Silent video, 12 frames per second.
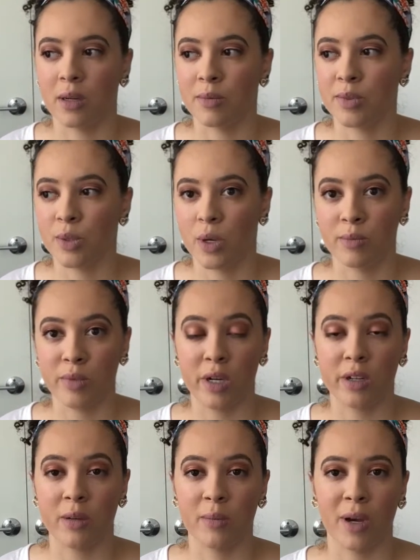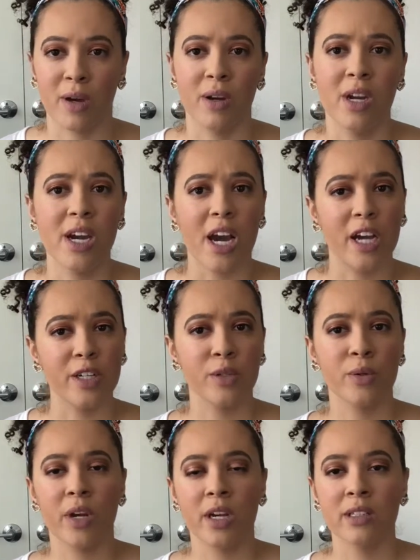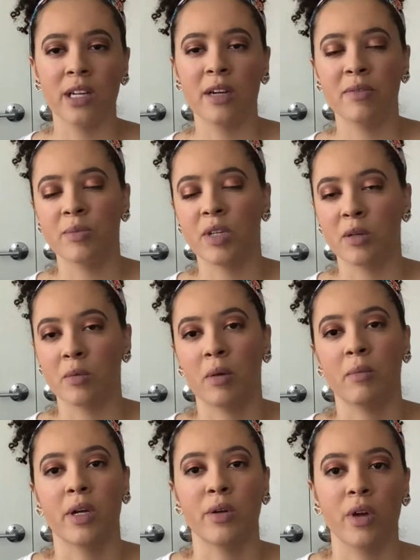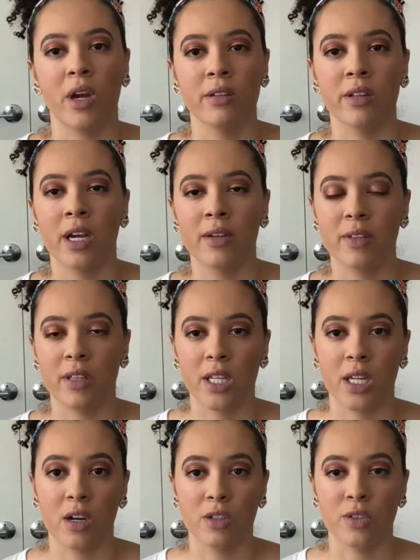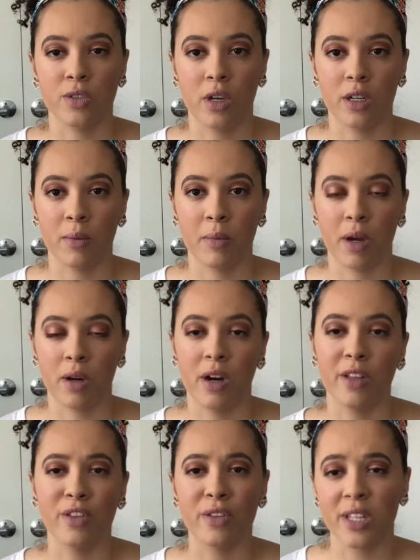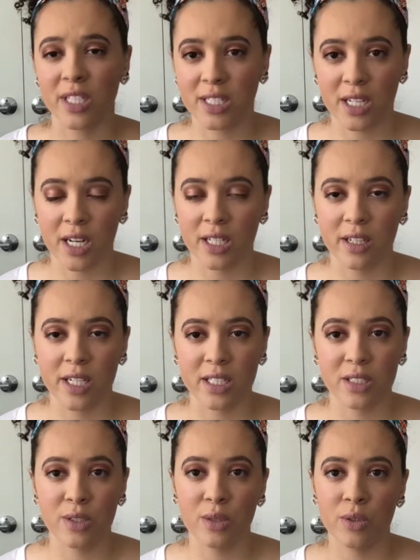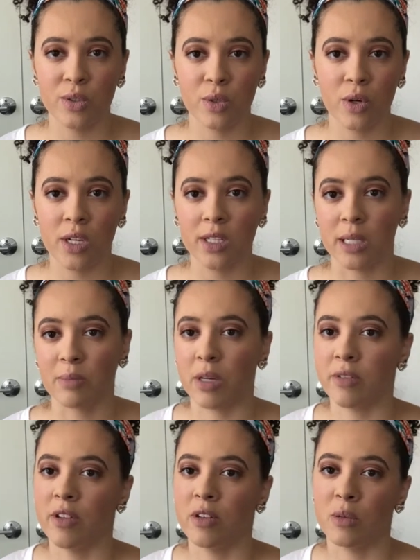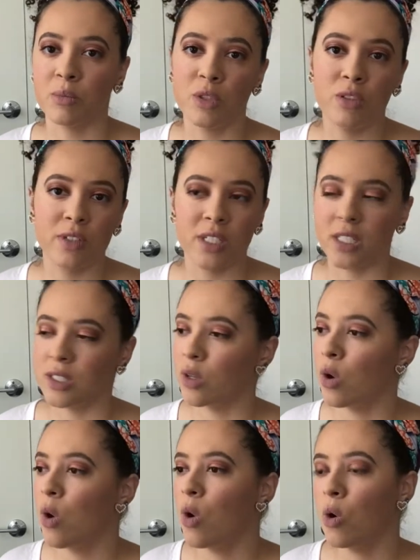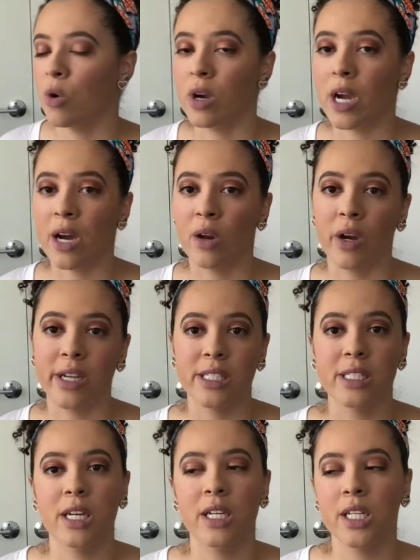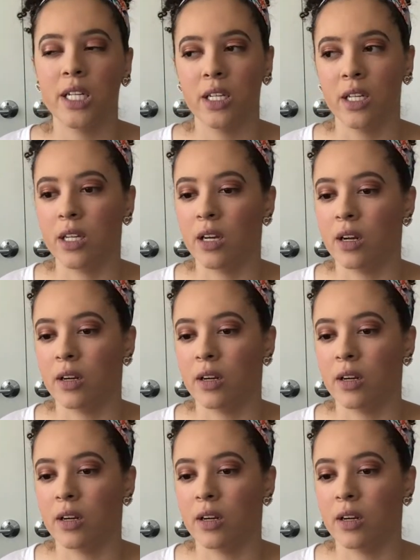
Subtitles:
So I'm talking about undergrad life, I'm talking about my grad life, and then I also talk about other things that I like to enjoy, like my favorite movies, or how I study,